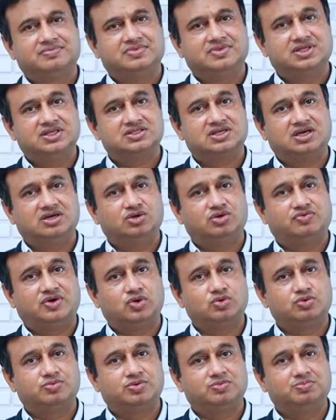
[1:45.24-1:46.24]
This kind of
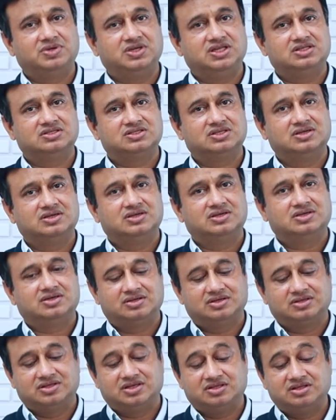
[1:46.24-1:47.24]
output means
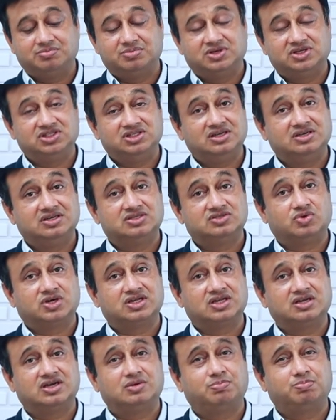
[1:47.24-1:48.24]
that the machine is
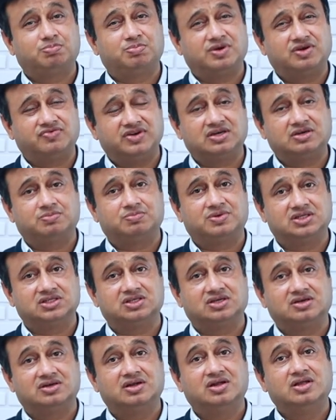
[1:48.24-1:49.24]
working at perfect
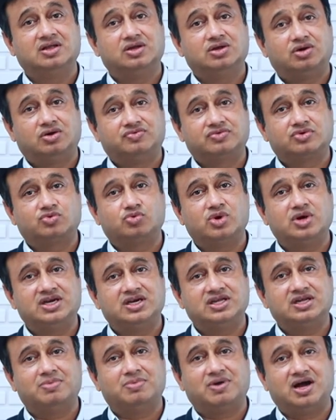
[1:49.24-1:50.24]
pressure of
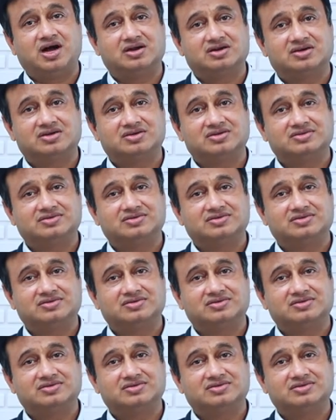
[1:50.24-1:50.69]
20 bar.